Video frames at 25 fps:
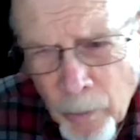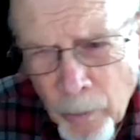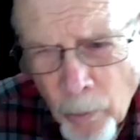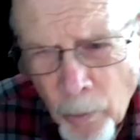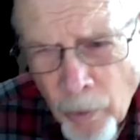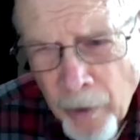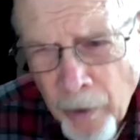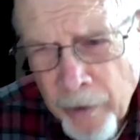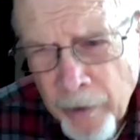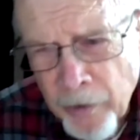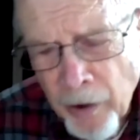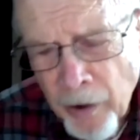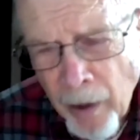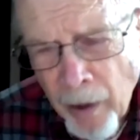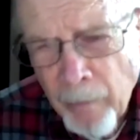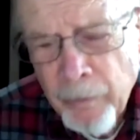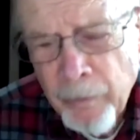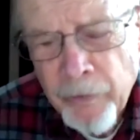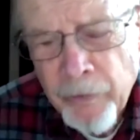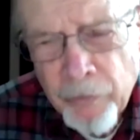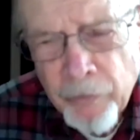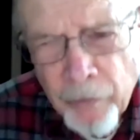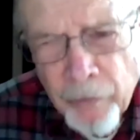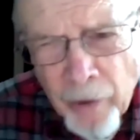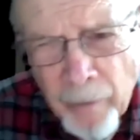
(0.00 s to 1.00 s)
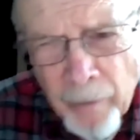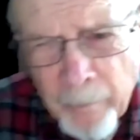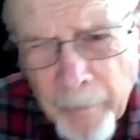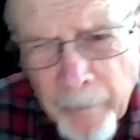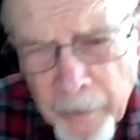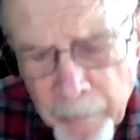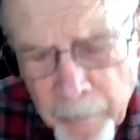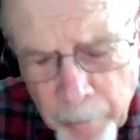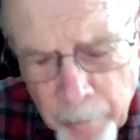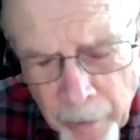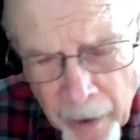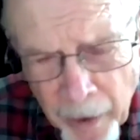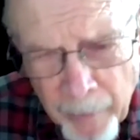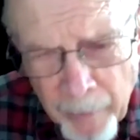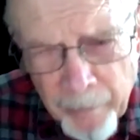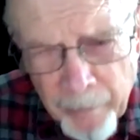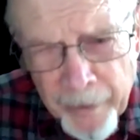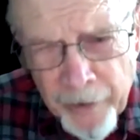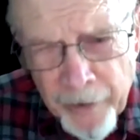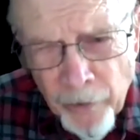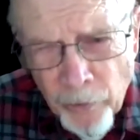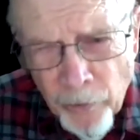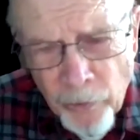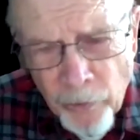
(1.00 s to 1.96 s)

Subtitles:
think where it comes from is probably